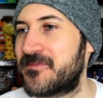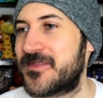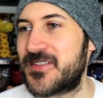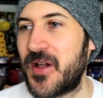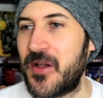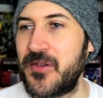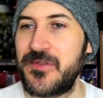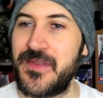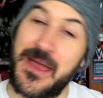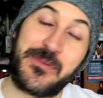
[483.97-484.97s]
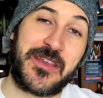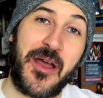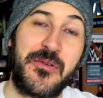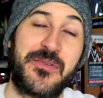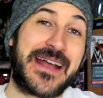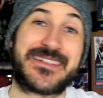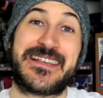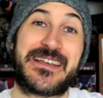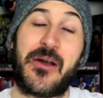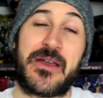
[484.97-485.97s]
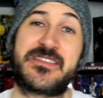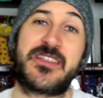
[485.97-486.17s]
So there we go. That's it, guys.